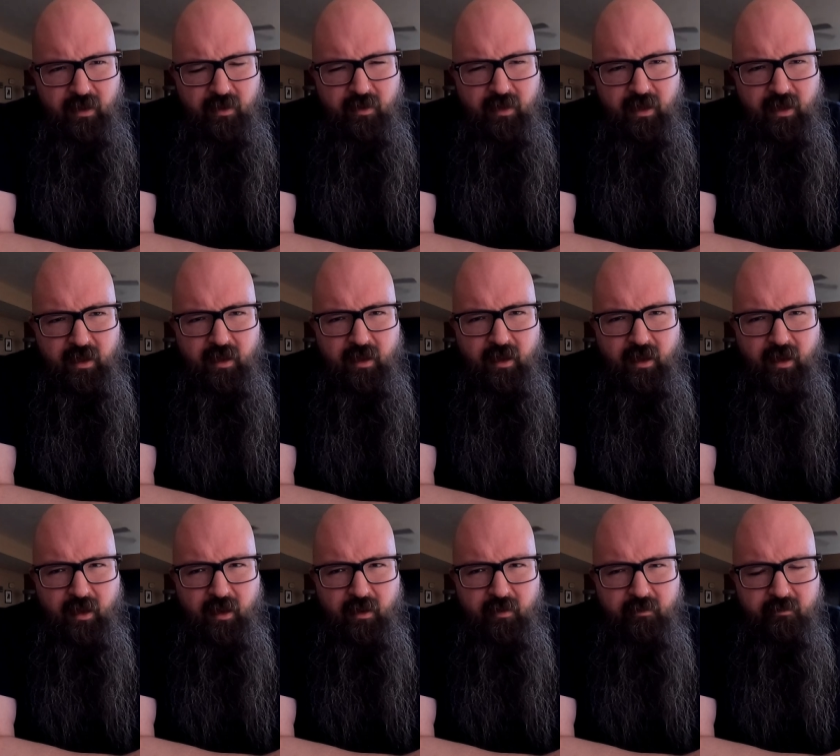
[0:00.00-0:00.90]
the
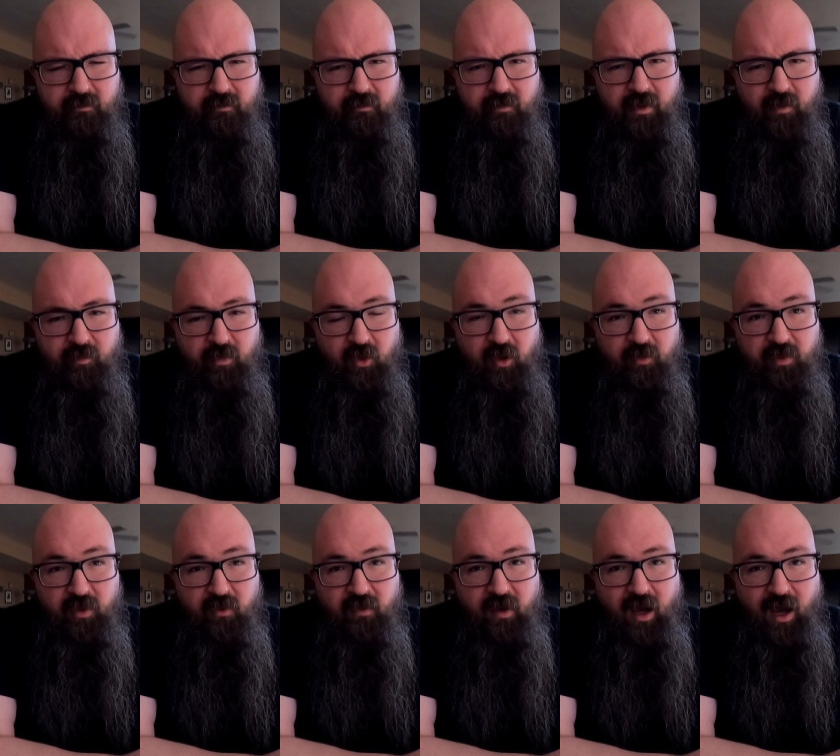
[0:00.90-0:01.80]
uh, the
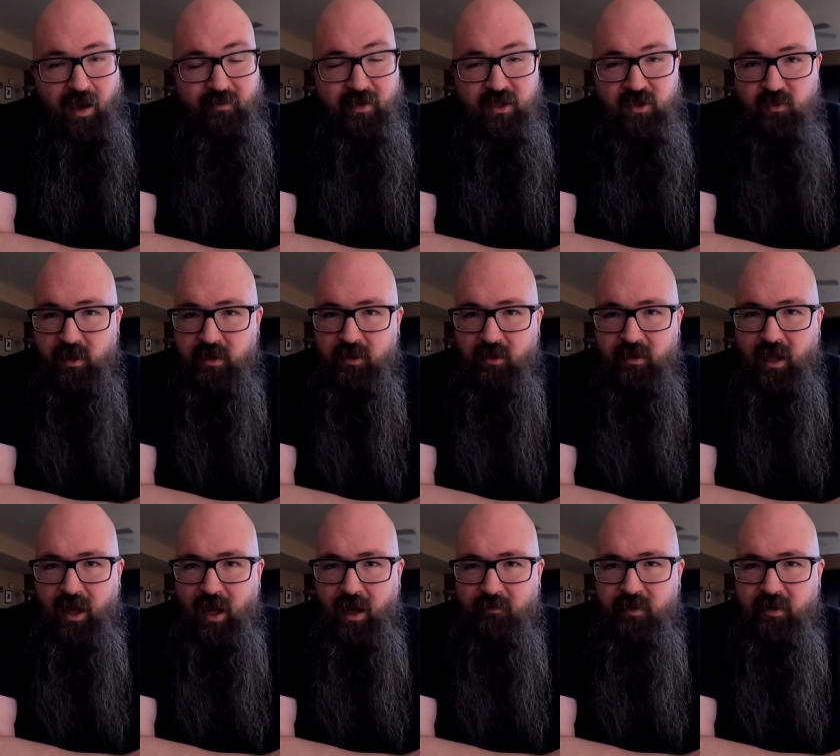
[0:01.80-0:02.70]
bulletproof coffee dwindled
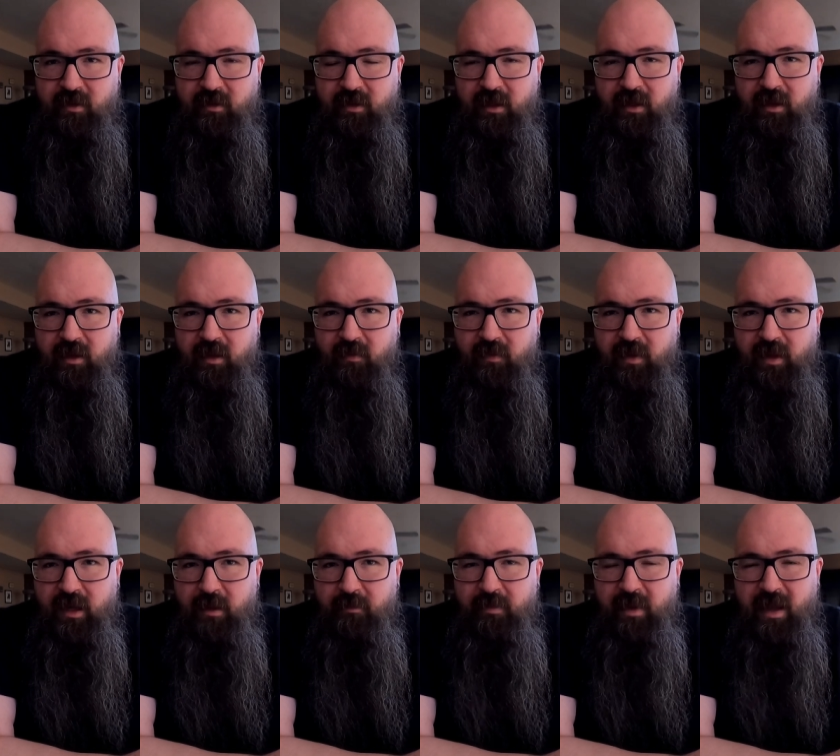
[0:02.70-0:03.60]
off, and
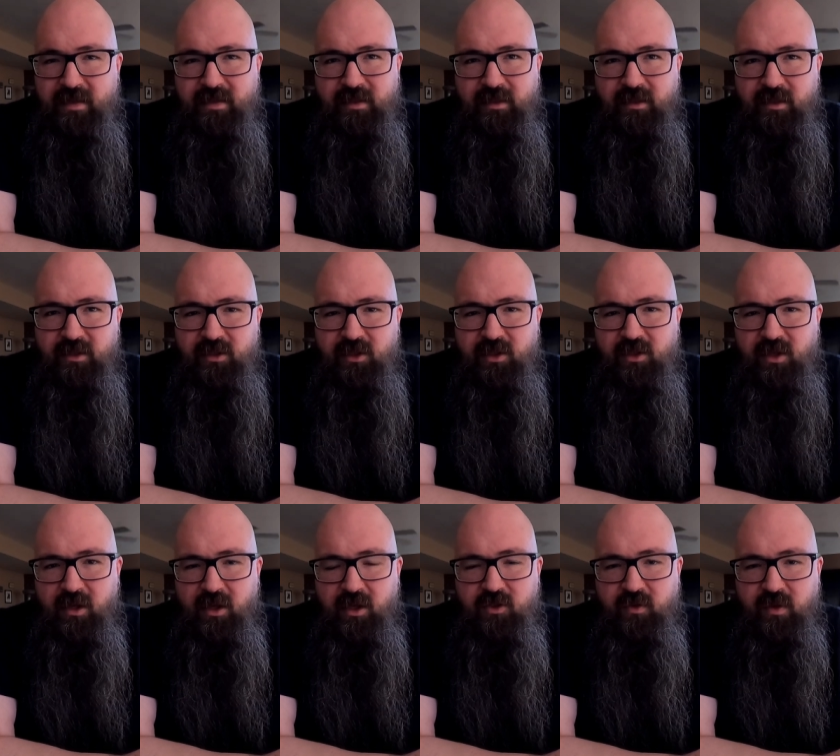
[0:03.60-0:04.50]
then I basically just
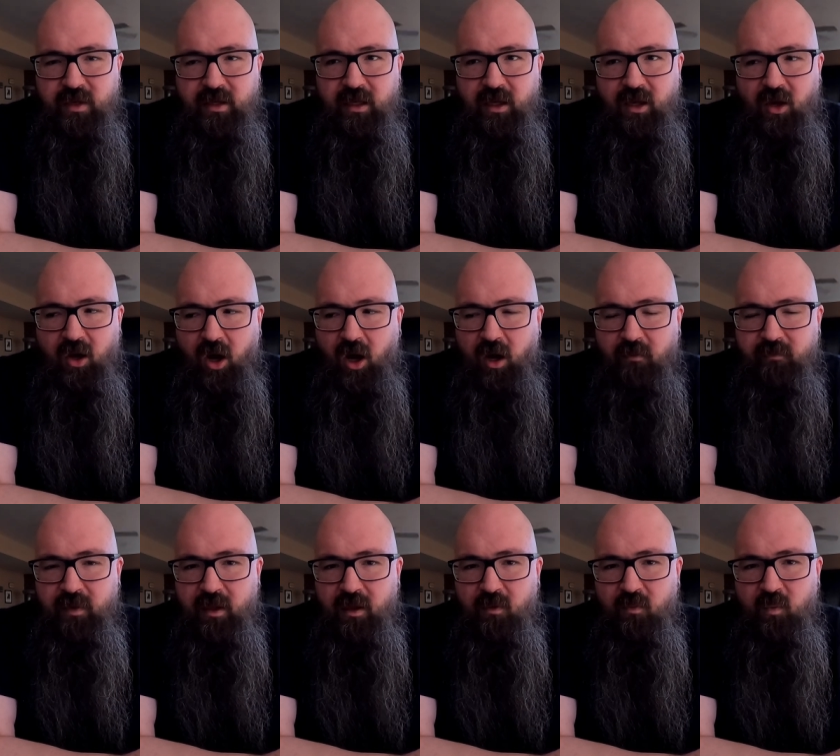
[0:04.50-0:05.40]
started drinking
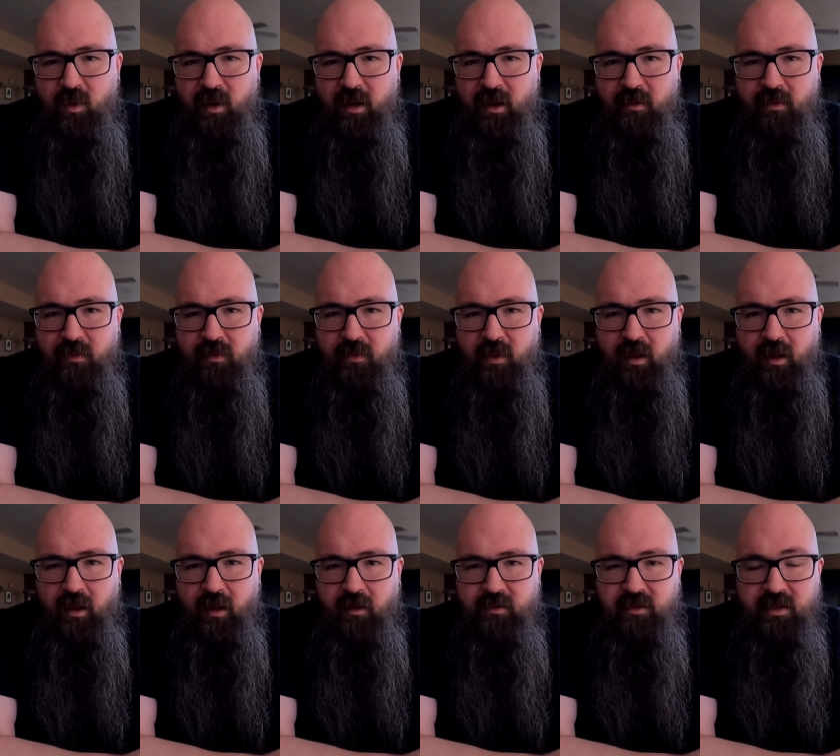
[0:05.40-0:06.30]
coffee with
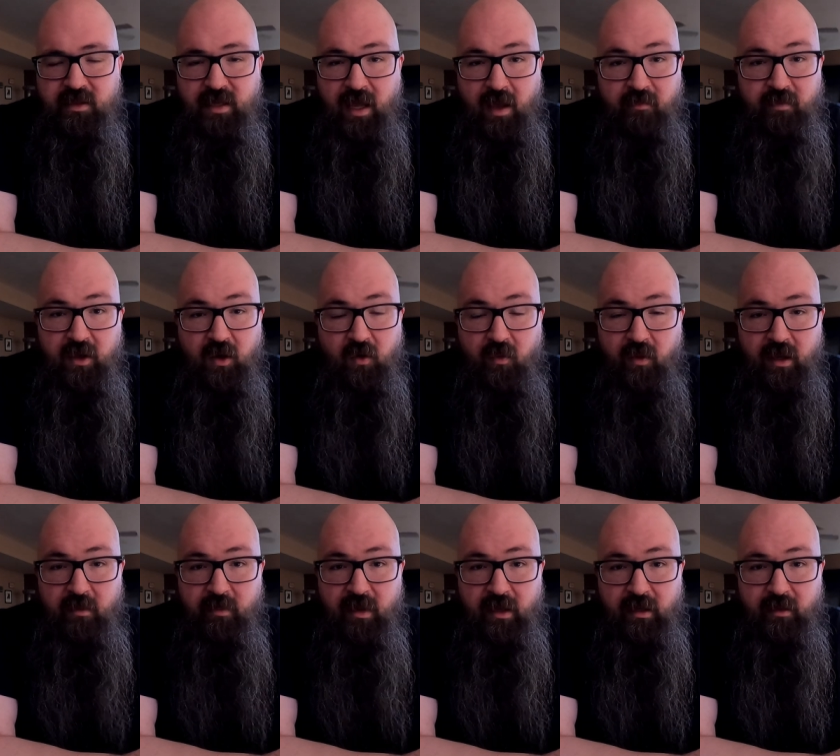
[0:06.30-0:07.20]
uh, just heavy
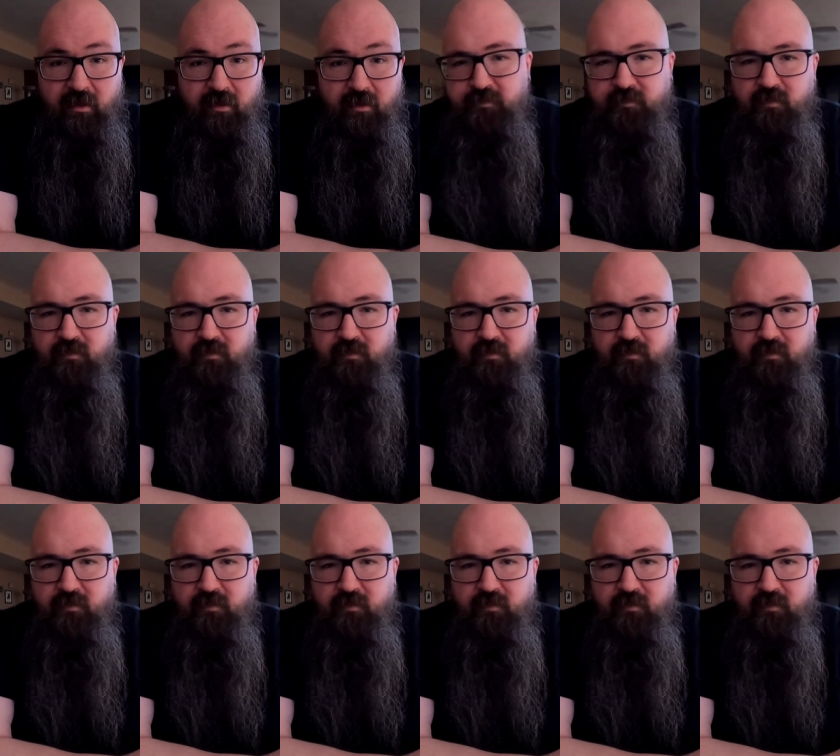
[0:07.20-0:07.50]
cream in it.